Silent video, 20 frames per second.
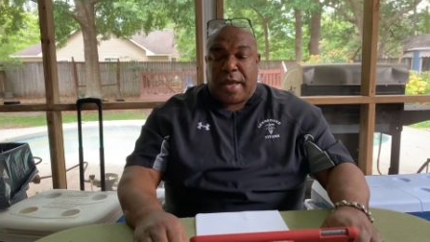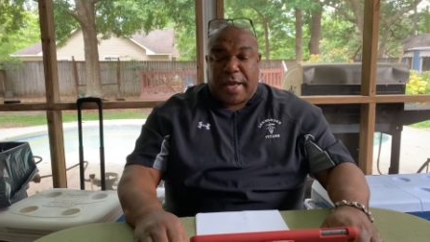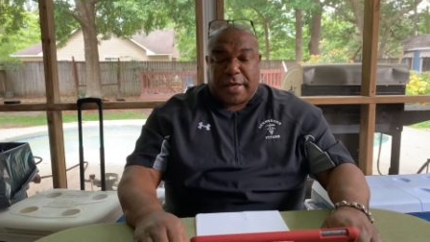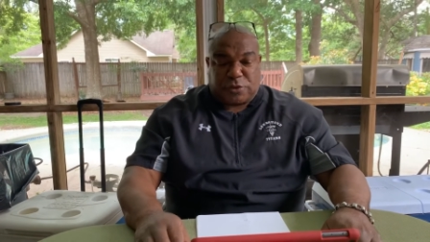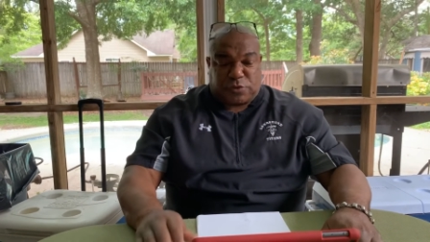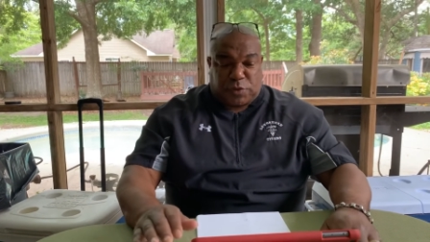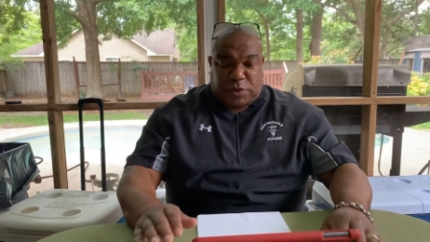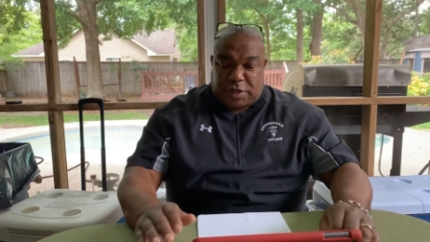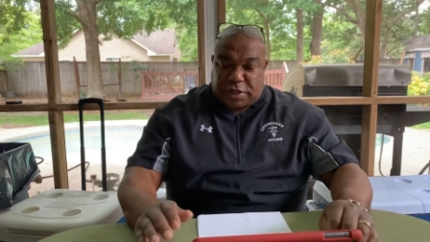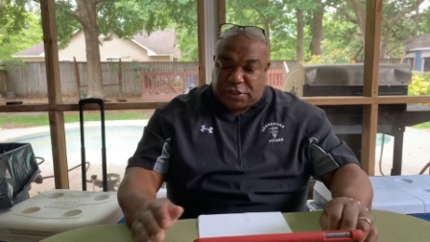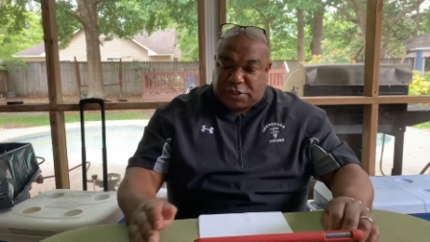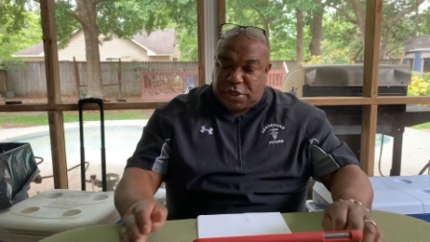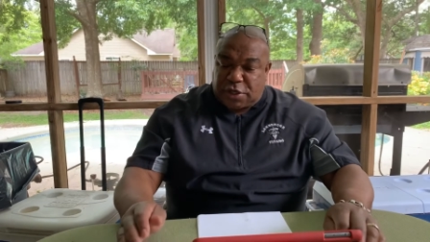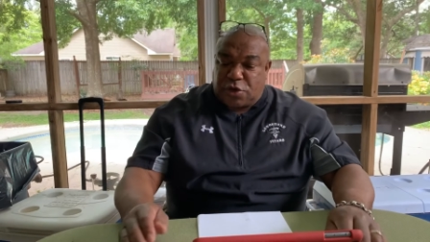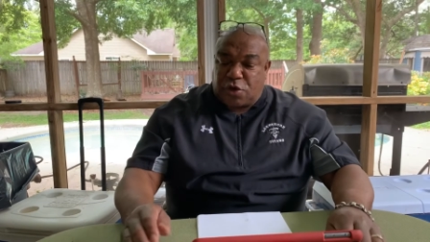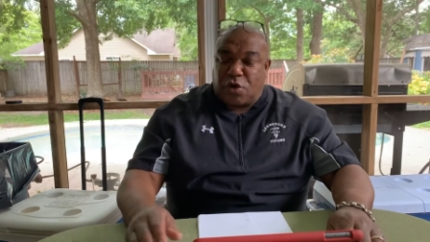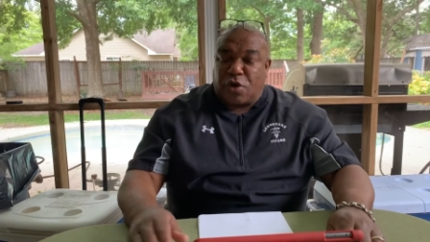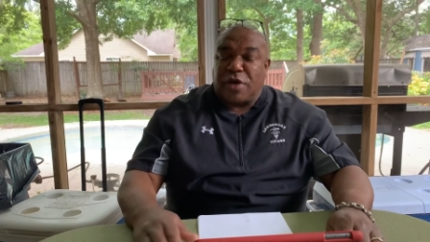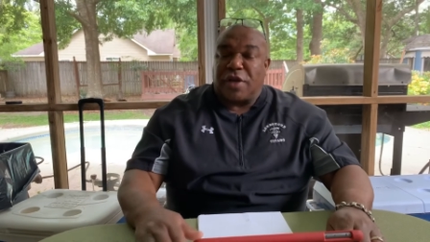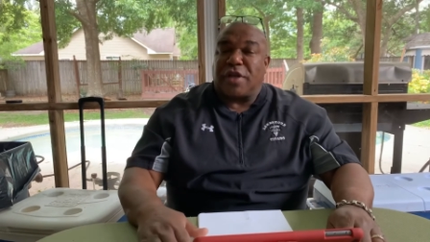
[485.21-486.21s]
as we
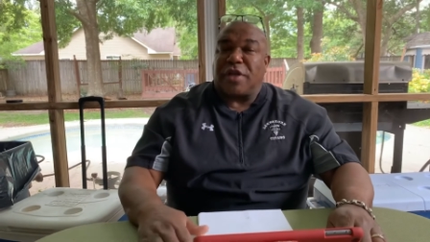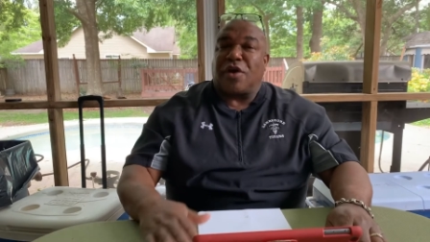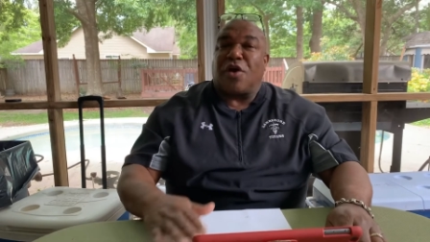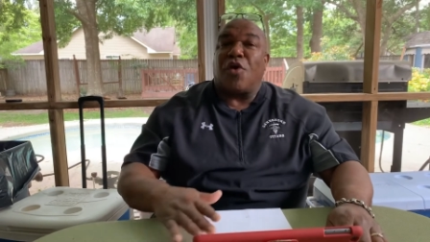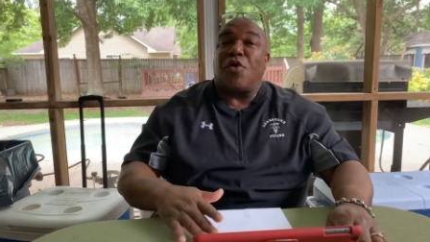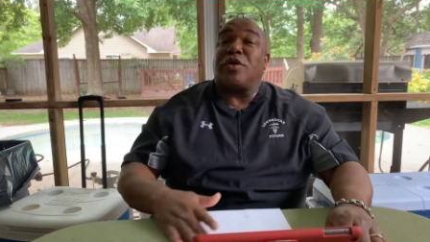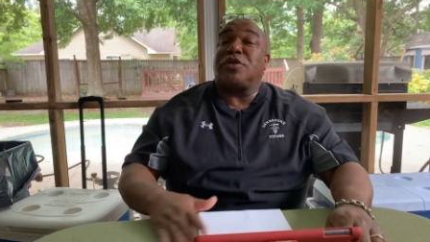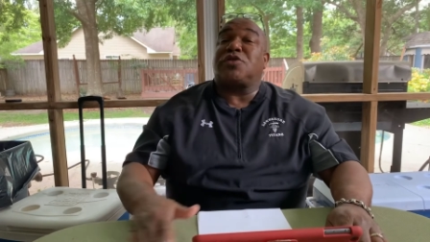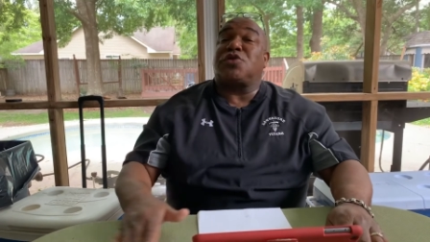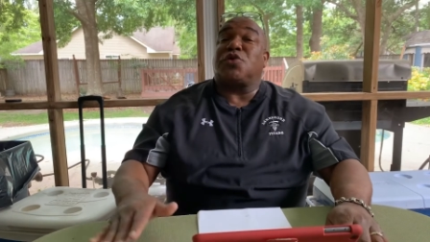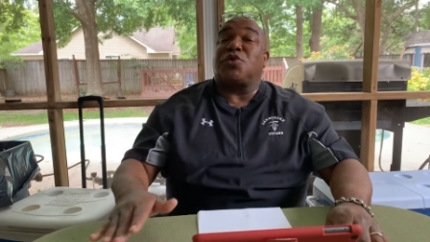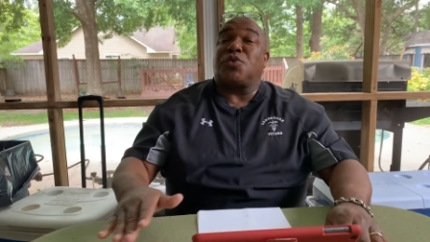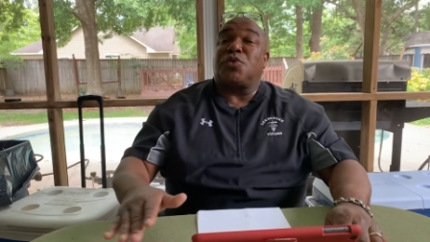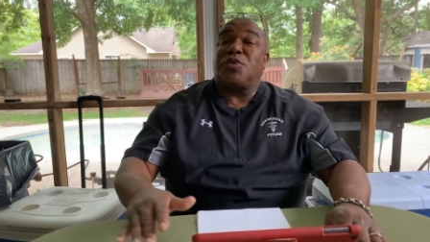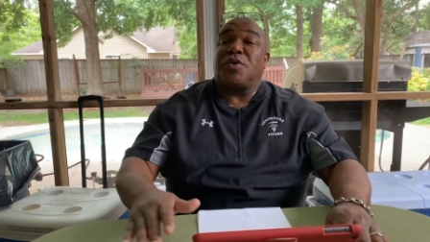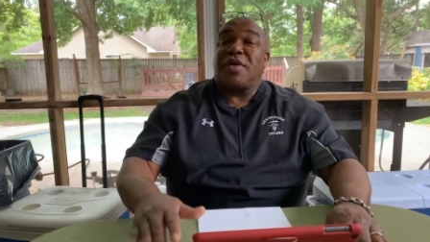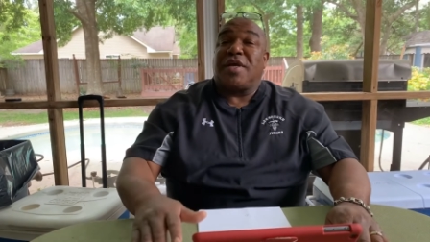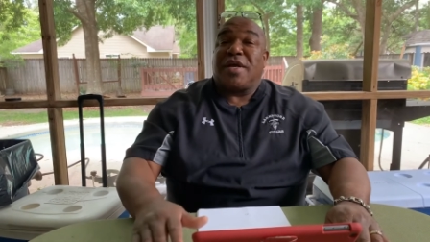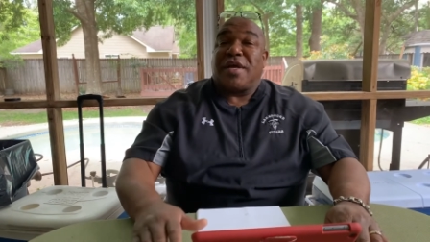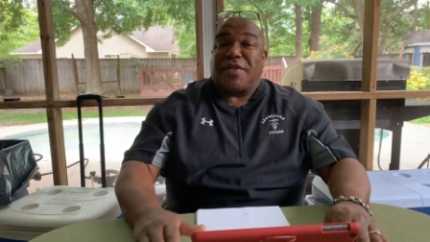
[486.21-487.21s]
continue on and go into
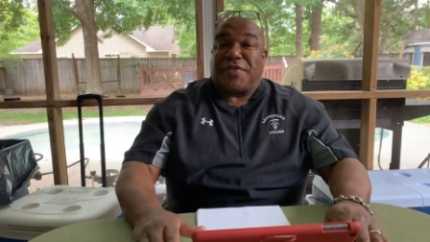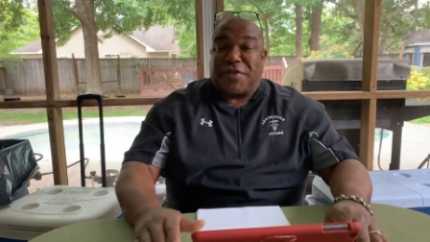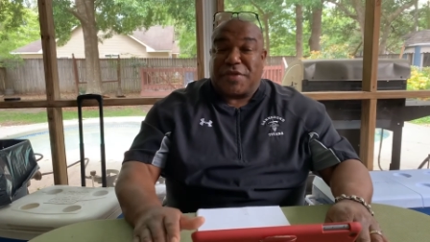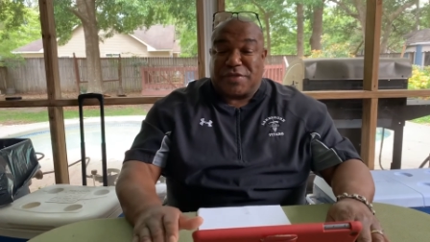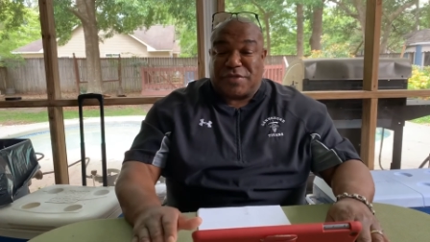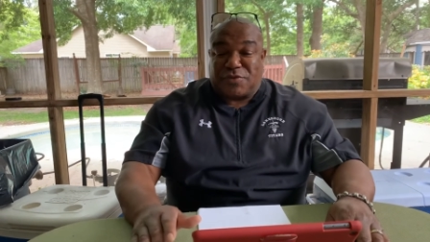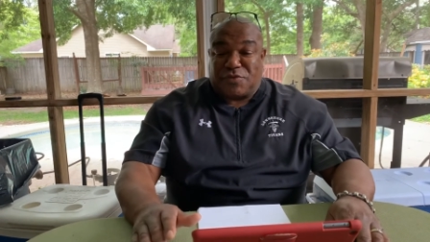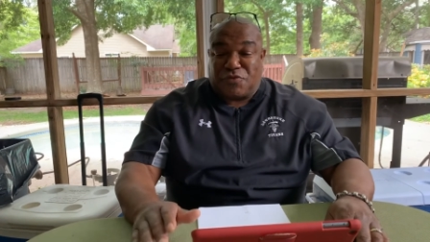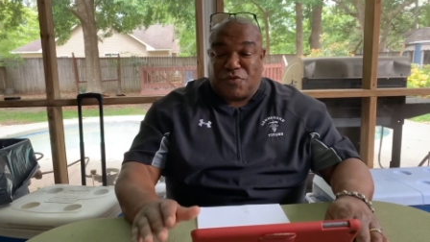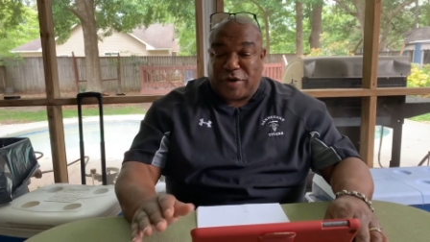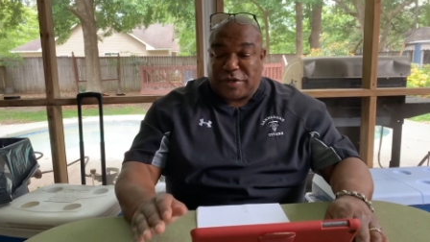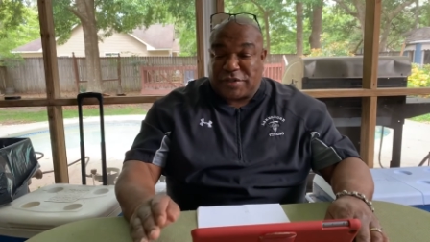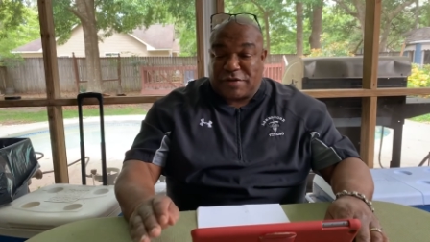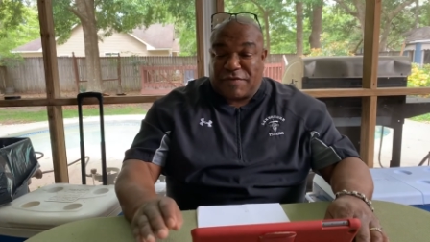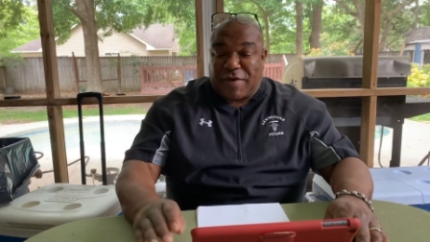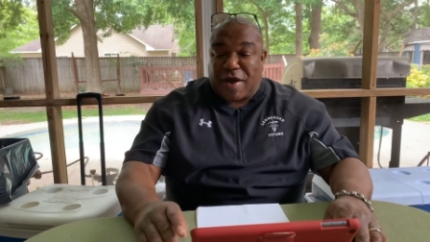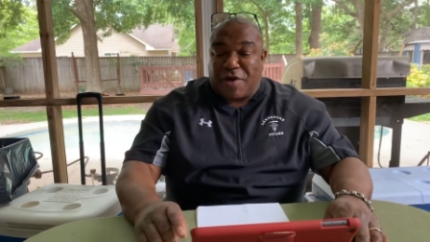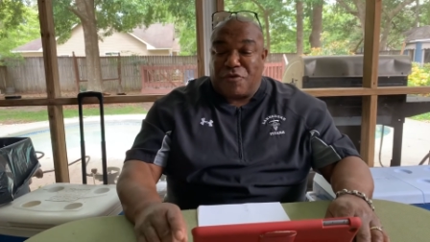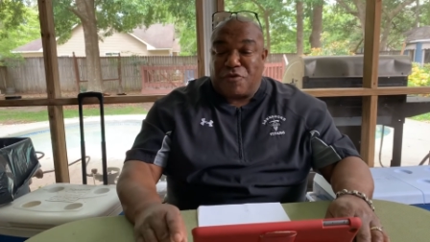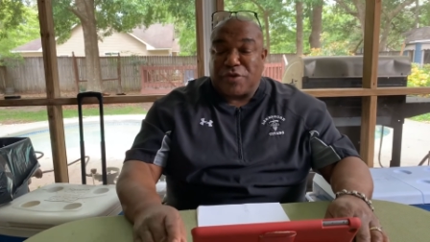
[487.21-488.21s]
this rest
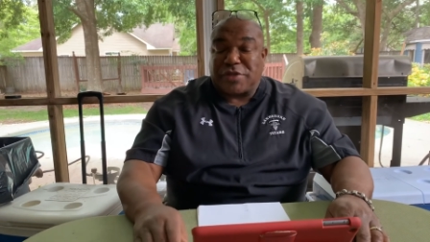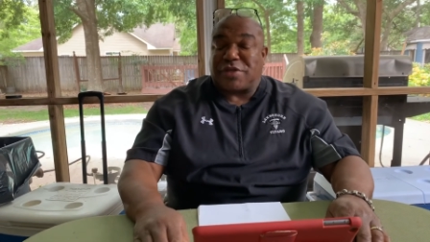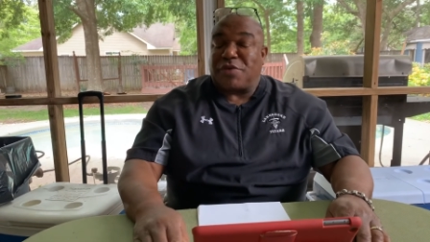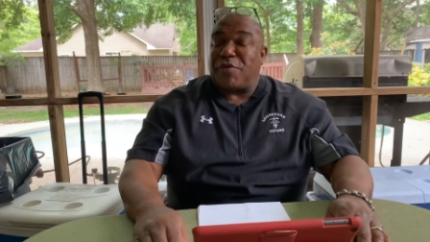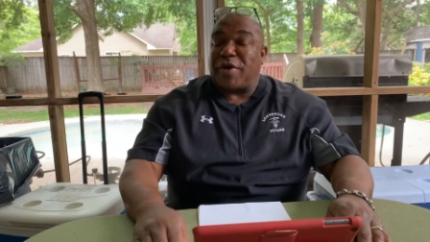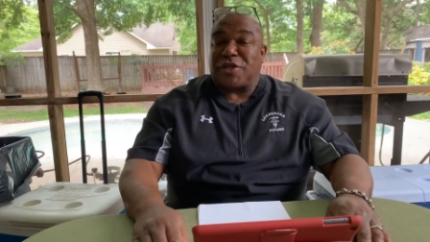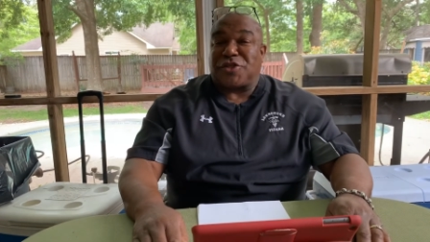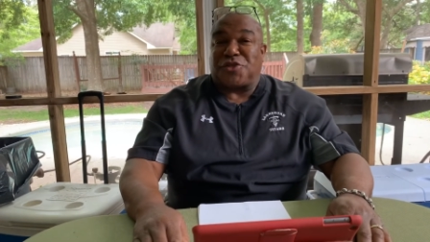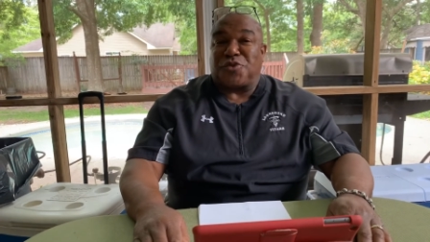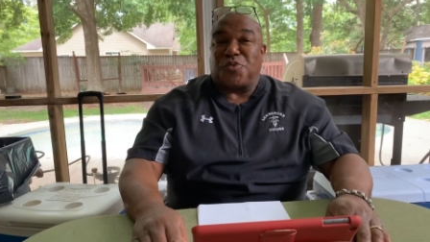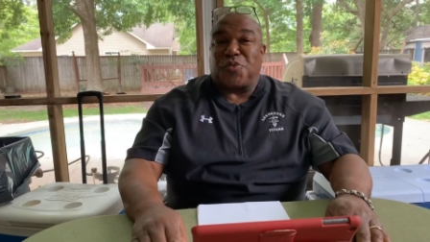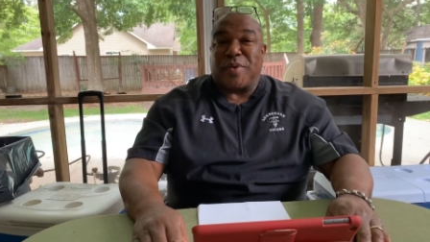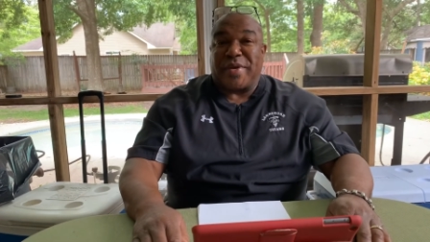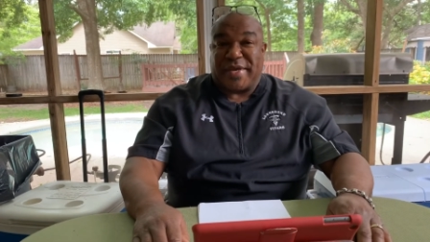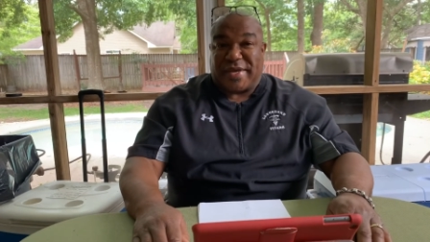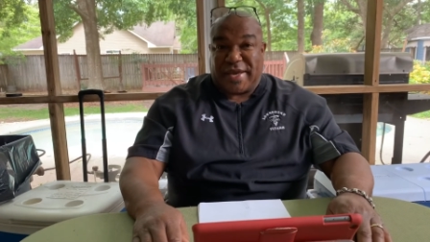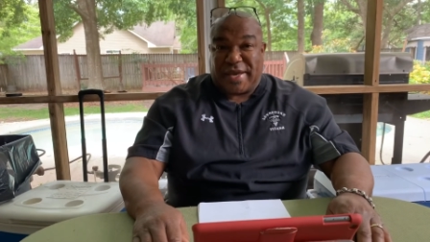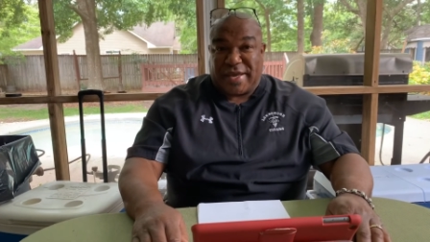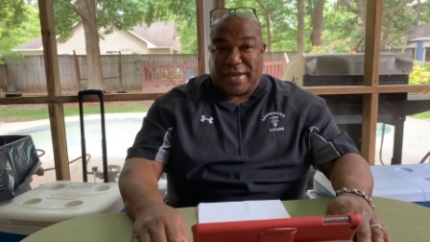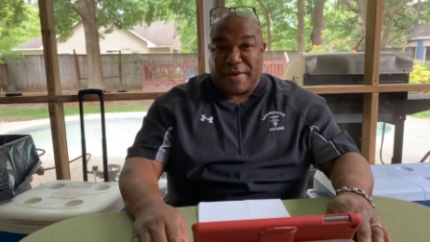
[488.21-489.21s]
of our resurrection
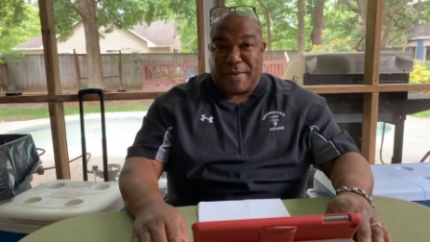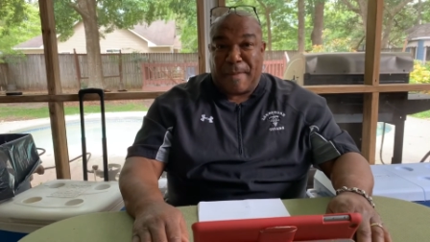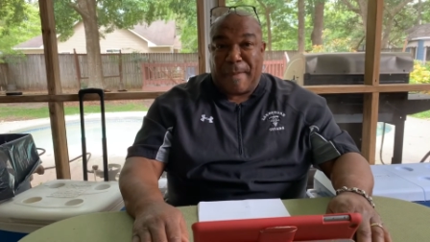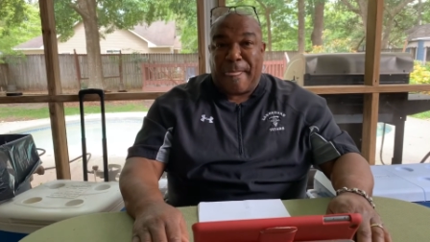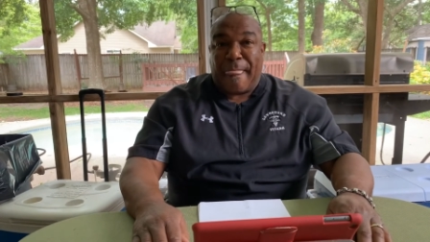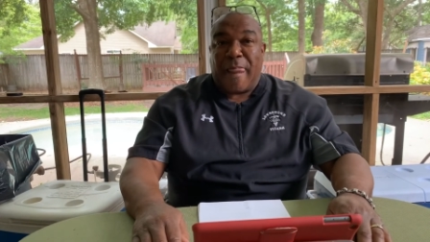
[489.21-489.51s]
weekend.